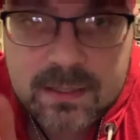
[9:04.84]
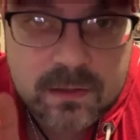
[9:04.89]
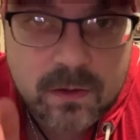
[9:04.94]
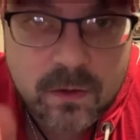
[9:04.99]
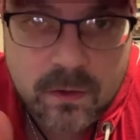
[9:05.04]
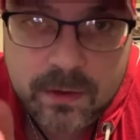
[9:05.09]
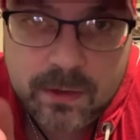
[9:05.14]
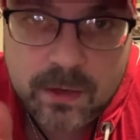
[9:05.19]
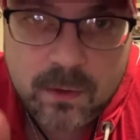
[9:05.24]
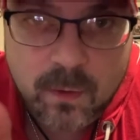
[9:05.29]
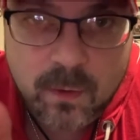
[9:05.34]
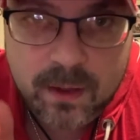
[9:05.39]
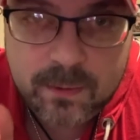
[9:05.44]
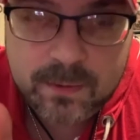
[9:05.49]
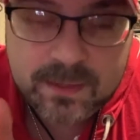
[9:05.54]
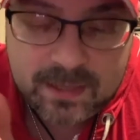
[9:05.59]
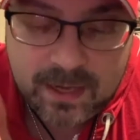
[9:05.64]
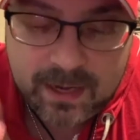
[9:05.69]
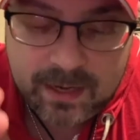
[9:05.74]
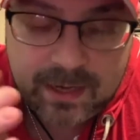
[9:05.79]
go to their
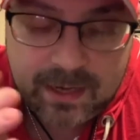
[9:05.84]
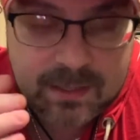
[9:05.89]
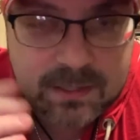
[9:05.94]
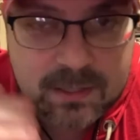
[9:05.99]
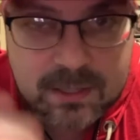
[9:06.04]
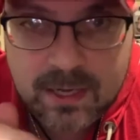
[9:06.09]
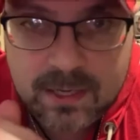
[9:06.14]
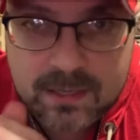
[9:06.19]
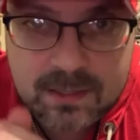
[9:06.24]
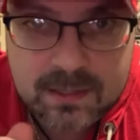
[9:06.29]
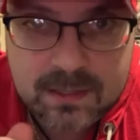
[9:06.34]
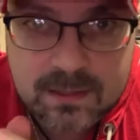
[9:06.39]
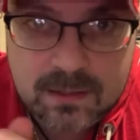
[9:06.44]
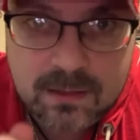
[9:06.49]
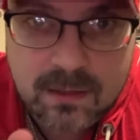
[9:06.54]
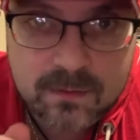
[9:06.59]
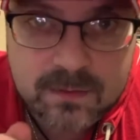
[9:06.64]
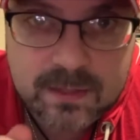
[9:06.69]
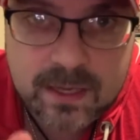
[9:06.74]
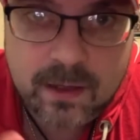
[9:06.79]
website and check these
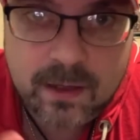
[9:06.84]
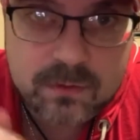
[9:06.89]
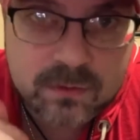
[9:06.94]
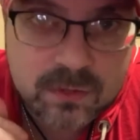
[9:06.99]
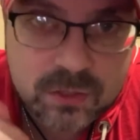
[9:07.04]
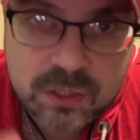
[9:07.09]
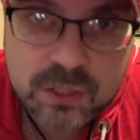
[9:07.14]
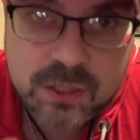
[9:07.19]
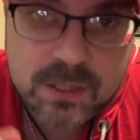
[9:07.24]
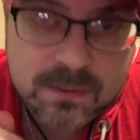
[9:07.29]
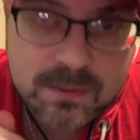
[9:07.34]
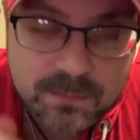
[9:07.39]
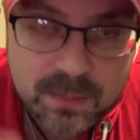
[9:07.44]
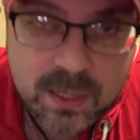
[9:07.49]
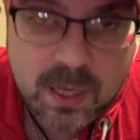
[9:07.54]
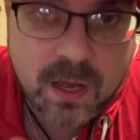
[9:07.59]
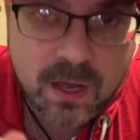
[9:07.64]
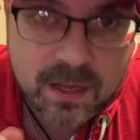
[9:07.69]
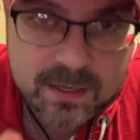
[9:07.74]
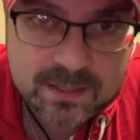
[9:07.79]
gloves out, just
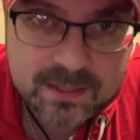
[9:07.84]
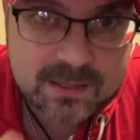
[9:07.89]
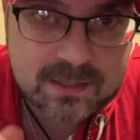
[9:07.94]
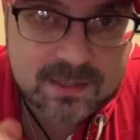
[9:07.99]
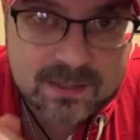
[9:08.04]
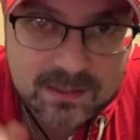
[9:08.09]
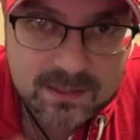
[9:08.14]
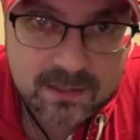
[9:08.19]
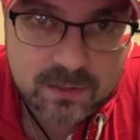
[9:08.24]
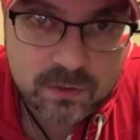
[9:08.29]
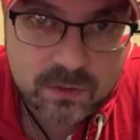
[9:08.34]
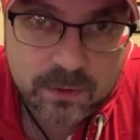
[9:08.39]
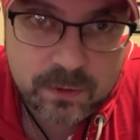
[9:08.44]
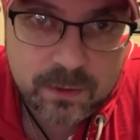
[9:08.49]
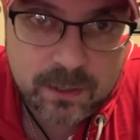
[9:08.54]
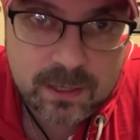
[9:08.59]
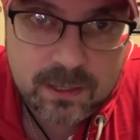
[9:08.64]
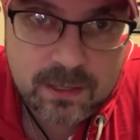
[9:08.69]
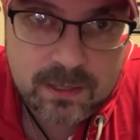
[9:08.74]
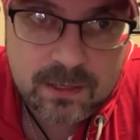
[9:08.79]
because it's
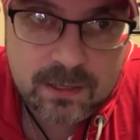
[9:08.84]
Century.